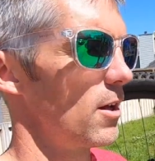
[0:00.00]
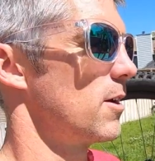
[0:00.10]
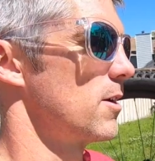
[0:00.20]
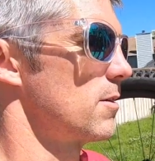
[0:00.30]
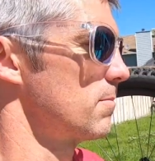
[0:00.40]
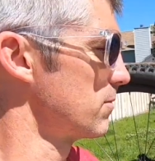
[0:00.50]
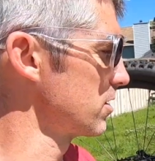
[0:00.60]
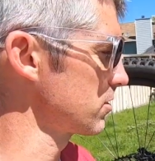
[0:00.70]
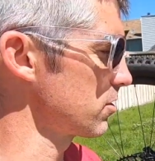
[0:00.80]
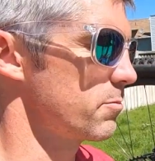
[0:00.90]

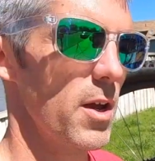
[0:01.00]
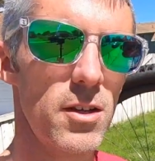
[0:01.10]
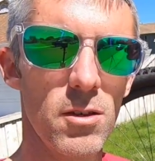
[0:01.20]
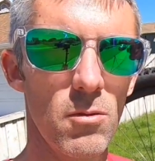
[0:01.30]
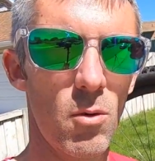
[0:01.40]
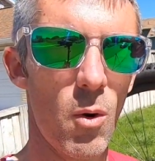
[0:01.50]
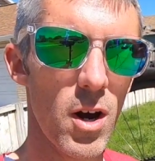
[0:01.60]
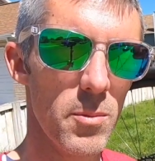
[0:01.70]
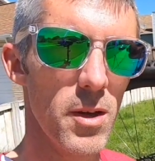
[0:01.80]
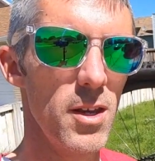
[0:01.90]
This just makes it
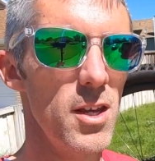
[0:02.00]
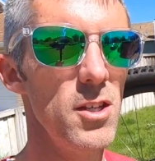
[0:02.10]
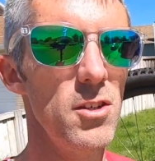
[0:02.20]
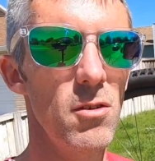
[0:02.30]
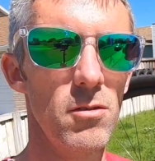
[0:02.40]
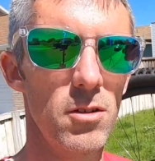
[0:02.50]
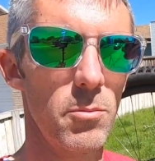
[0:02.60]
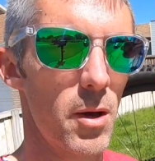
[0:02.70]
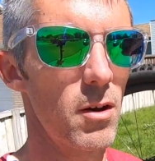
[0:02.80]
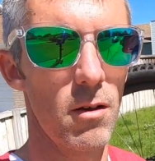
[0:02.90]
quite a bit easier to
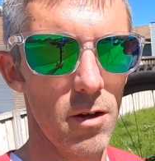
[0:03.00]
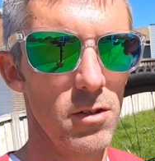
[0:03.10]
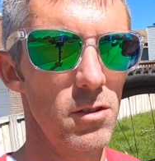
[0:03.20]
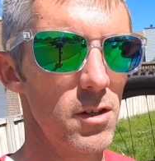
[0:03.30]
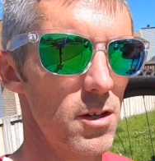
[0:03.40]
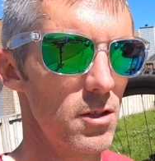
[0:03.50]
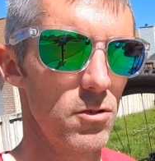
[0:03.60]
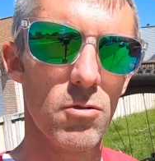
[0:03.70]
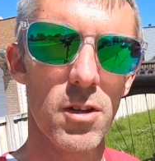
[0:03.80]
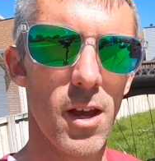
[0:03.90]
pedal, honestly, because
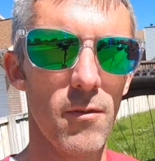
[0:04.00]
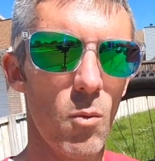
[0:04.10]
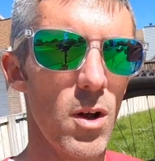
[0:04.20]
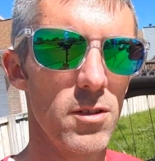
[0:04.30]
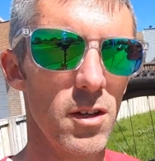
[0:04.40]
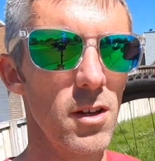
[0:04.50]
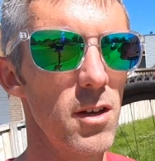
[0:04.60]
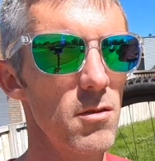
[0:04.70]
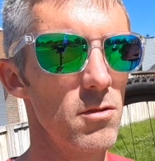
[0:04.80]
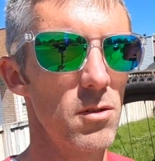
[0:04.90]
you only have one set of
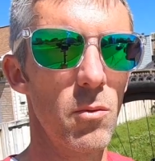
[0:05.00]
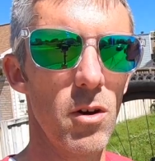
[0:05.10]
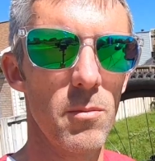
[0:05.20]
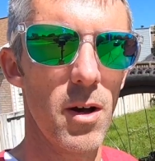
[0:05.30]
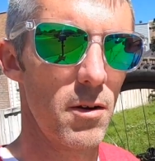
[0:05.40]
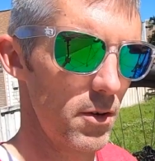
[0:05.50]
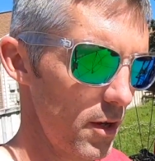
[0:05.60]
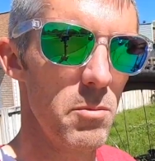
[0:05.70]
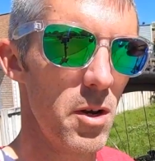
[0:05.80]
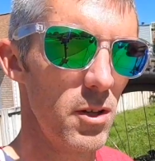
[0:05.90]
gears to worry
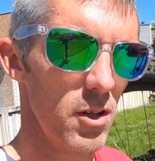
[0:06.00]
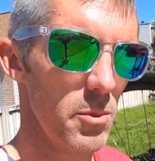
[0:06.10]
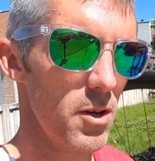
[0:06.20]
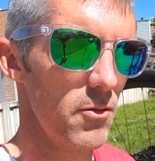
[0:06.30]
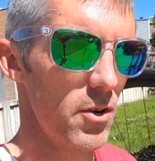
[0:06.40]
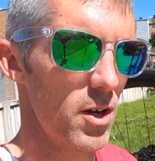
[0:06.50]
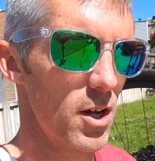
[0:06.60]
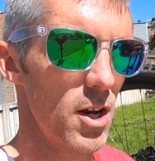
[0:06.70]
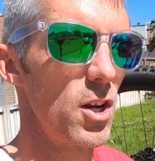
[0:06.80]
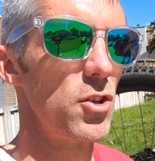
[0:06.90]
about. Been a little bit of
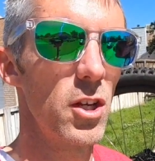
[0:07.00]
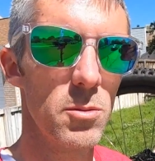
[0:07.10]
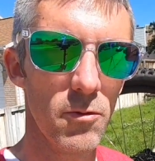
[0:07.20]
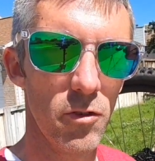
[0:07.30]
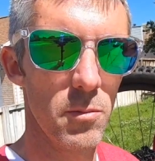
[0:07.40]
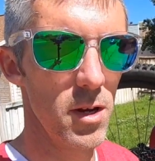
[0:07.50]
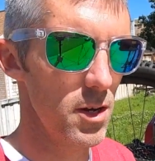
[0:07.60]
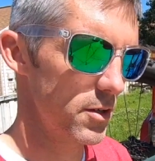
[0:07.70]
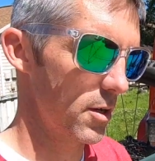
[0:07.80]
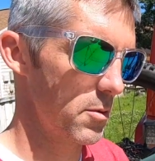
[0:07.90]
an adjustment for me
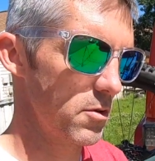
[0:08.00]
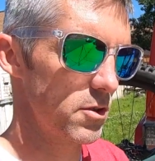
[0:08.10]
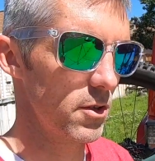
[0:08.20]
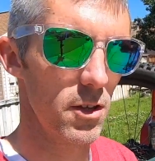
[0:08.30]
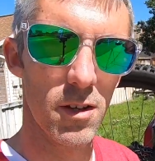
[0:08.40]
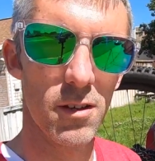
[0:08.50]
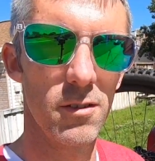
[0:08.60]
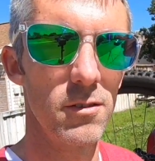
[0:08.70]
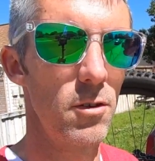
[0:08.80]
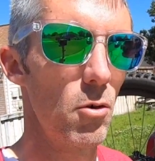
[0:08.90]
because I'm used to
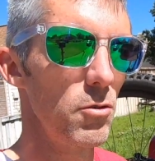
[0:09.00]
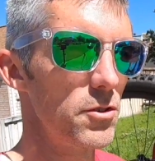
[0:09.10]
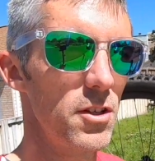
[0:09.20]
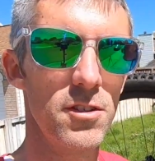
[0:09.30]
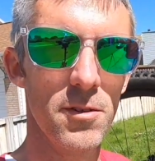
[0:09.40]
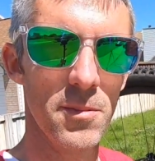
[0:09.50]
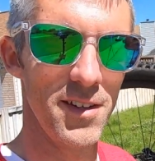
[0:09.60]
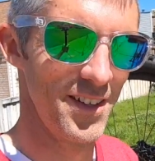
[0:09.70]
the old system,